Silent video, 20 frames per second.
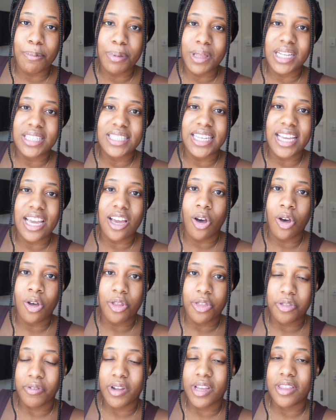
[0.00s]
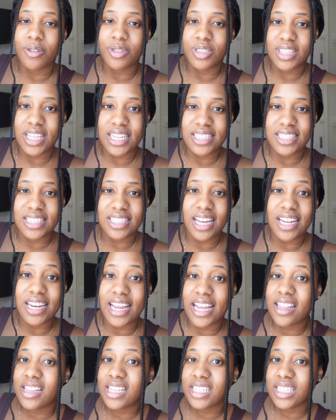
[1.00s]
plan to get all three of those things done
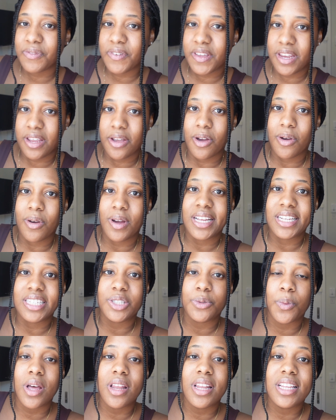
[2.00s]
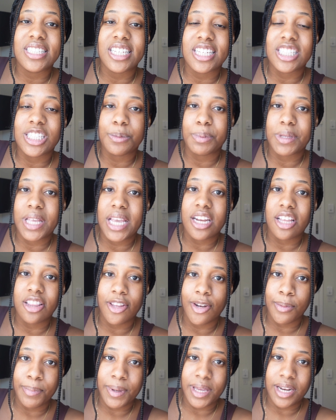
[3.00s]
in this video, as well as explain a
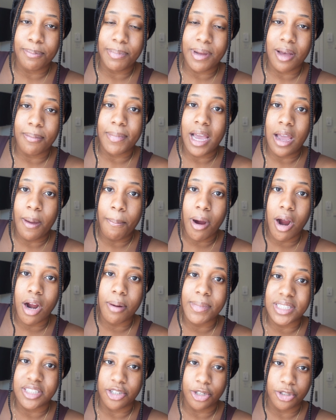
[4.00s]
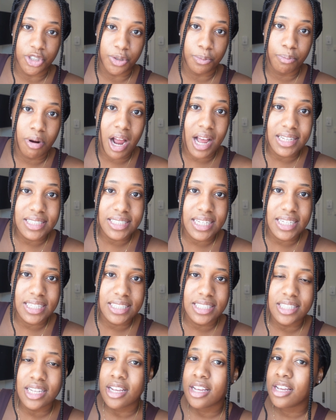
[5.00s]
little bit about my apartment searching
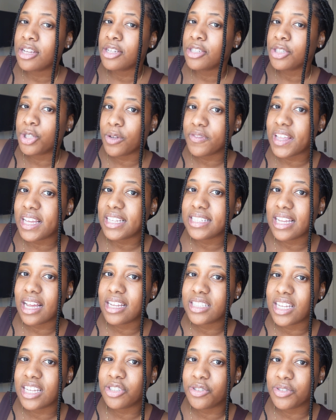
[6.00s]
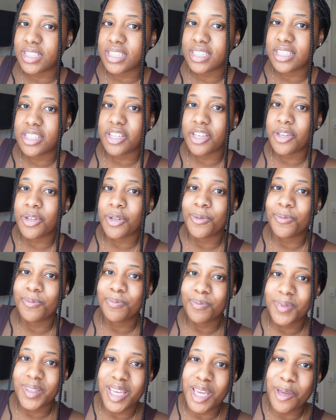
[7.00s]
process. So if that sounds interesting to you,
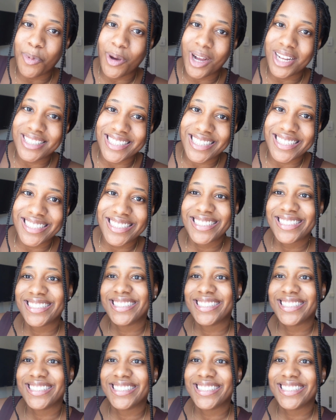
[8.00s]
keep watching.